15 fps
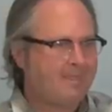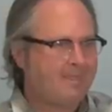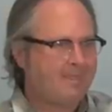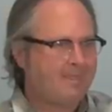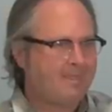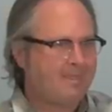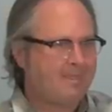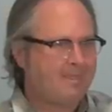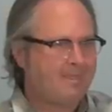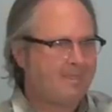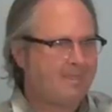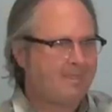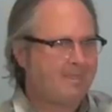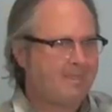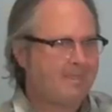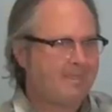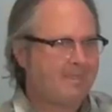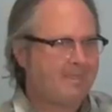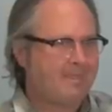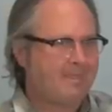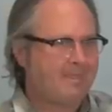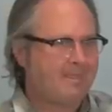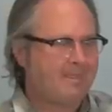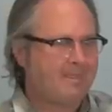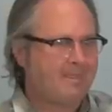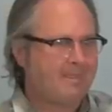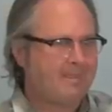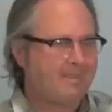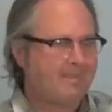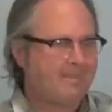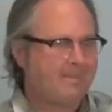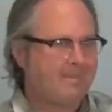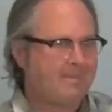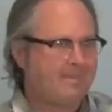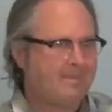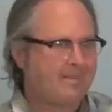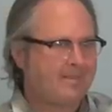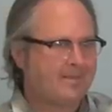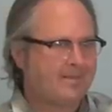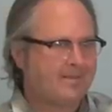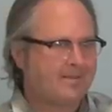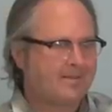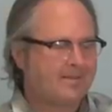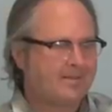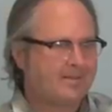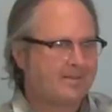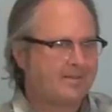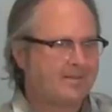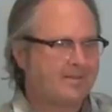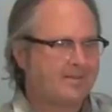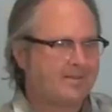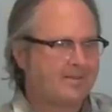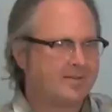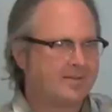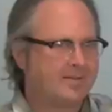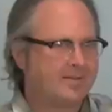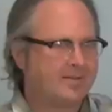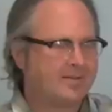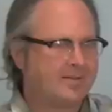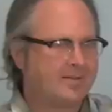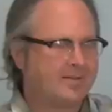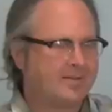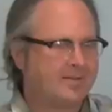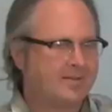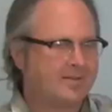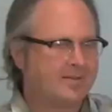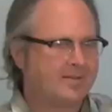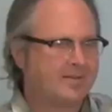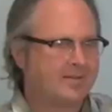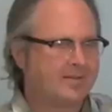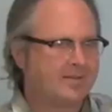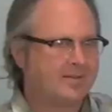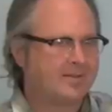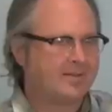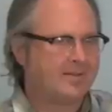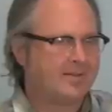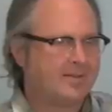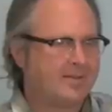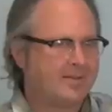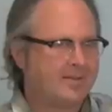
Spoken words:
[no speech]